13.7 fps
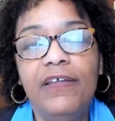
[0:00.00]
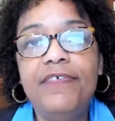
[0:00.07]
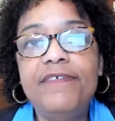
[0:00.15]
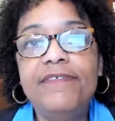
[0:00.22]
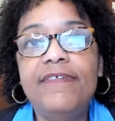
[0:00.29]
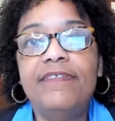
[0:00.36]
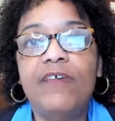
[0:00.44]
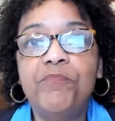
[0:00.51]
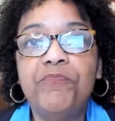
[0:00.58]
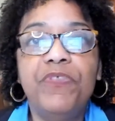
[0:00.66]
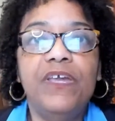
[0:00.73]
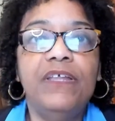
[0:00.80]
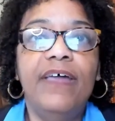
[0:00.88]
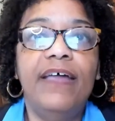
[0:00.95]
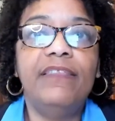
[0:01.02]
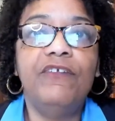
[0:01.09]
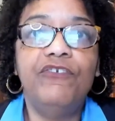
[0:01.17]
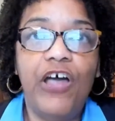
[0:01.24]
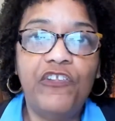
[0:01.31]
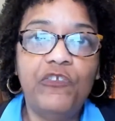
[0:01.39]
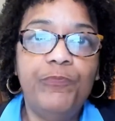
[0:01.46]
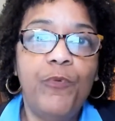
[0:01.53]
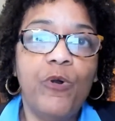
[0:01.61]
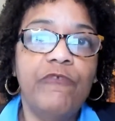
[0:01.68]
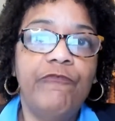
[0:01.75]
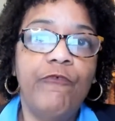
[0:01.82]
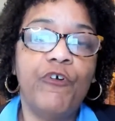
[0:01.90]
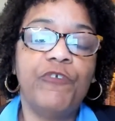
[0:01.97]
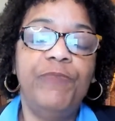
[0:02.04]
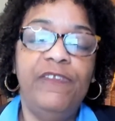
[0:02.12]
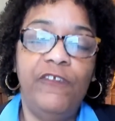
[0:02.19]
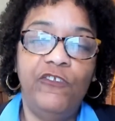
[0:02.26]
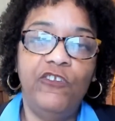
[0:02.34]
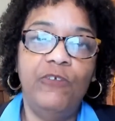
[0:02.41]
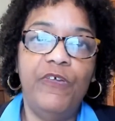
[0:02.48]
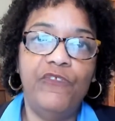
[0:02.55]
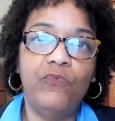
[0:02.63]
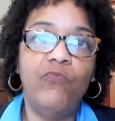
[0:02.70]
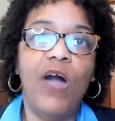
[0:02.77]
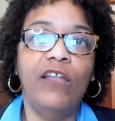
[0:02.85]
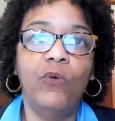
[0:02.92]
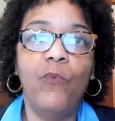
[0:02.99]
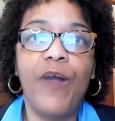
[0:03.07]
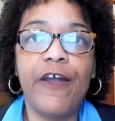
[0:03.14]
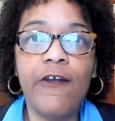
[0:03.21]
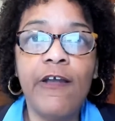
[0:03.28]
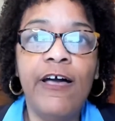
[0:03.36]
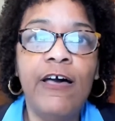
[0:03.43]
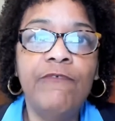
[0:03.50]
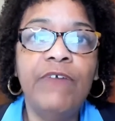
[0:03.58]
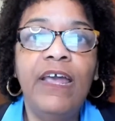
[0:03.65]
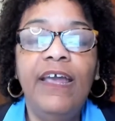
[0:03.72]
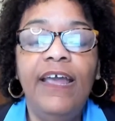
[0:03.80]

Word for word: This is something that the child support enforcement system is well aware of,